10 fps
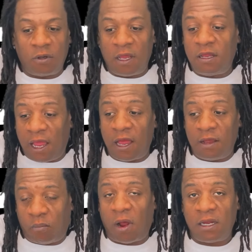yeah, it
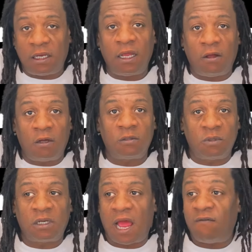probably did cost him
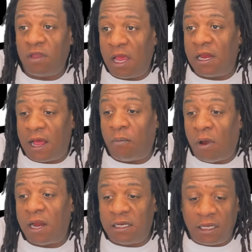his life. Yeah, that
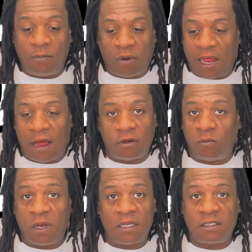probably did play out the
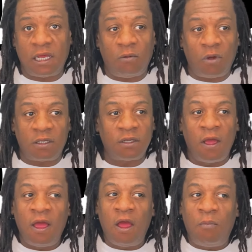way they said it was.
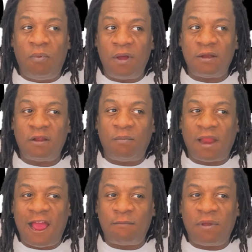But the
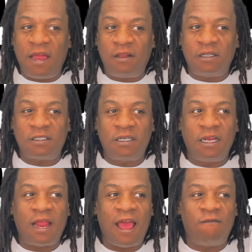Black Panthers
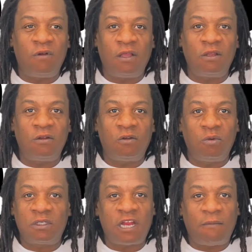didn't have nothing to do
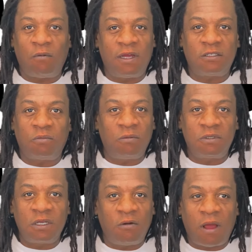with stopping white
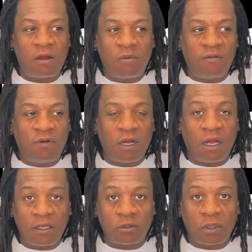supremacy around the motherfucking
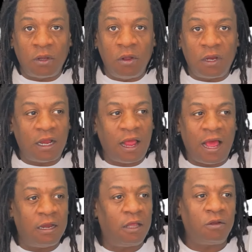country. They didn't
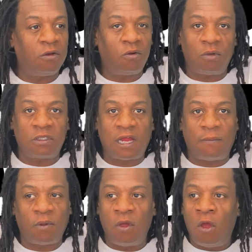have nothing to do with
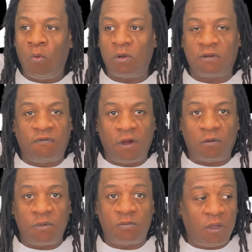stopping what the
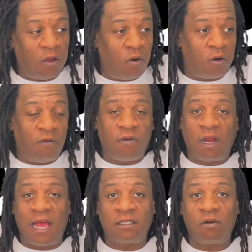fuck has been going on for the
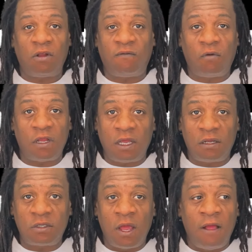last 30, 40 years.